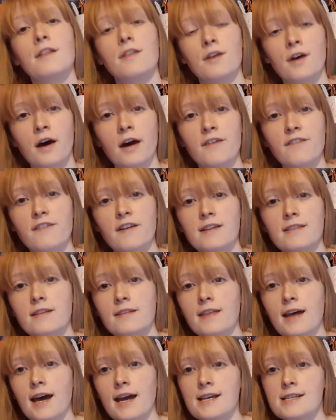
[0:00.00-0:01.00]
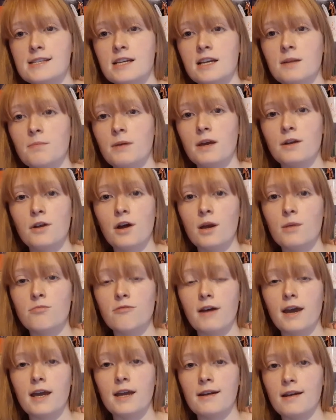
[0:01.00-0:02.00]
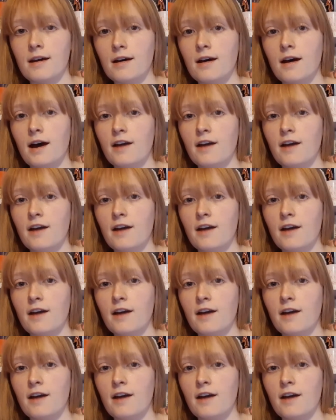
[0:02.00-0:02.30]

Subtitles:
that I think that is going to be a no-brainer.